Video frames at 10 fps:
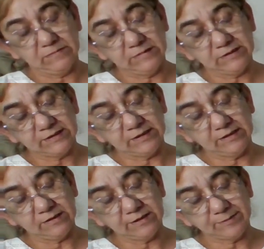This
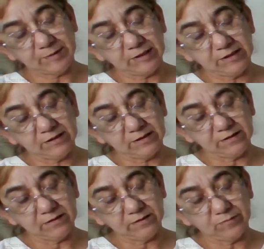is by
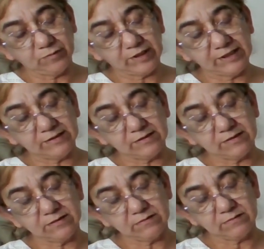Bright
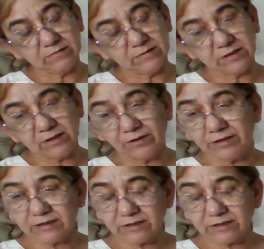Starts.